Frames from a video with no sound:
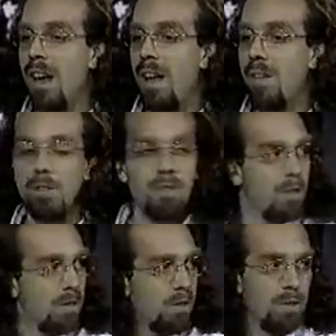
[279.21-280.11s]
and there's
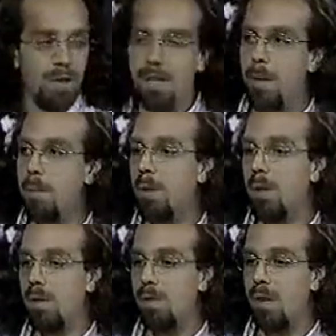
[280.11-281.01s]
certainly a
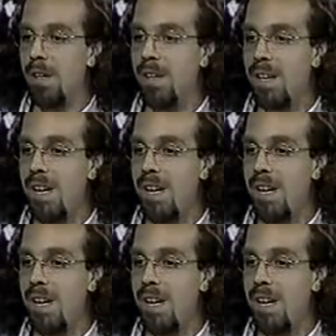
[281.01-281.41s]
number of